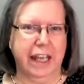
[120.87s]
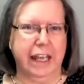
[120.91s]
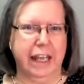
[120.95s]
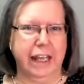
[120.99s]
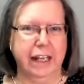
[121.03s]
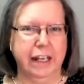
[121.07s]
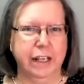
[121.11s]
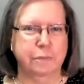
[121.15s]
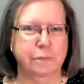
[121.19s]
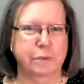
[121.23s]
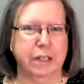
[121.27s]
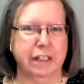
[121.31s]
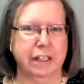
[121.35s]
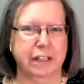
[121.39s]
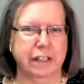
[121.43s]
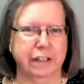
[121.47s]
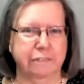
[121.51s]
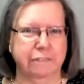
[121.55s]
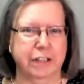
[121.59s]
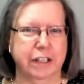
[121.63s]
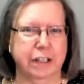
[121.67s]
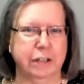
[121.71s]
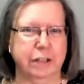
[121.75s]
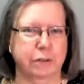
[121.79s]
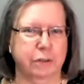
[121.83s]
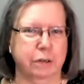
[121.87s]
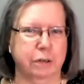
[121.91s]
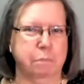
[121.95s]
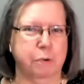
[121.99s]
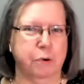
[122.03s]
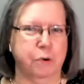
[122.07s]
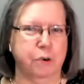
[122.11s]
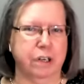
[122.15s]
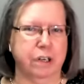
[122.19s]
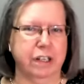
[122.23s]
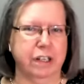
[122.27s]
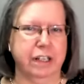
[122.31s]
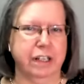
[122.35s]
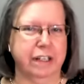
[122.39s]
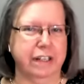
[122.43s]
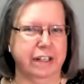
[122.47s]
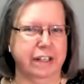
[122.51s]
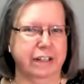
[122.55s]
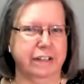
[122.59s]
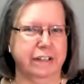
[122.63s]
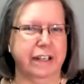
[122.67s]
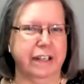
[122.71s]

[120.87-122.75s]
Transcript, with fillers: Anyone living or born in